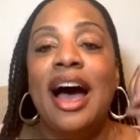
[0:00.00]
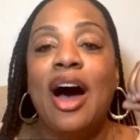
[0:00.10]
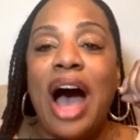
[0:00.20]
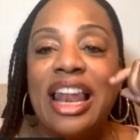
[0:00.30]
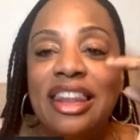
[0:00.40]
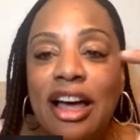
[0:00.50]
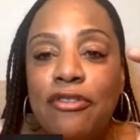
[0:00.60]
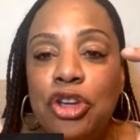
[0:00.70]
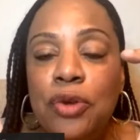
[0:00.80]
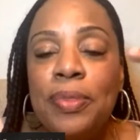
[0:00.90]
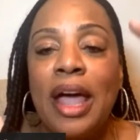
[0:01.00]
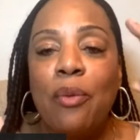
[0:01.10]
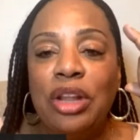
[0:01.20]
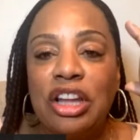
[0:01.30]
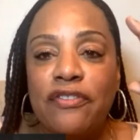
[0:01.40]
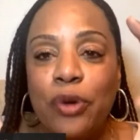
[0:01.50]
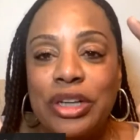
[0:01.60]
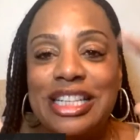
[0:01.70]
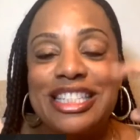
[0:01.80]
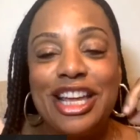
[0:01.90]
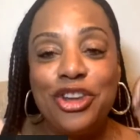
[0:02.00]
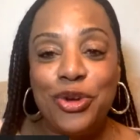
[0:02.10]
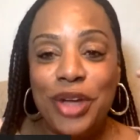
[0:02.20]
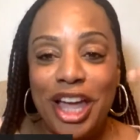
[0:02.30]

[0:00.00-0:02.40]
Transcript: I love you. We look forward to seeing you.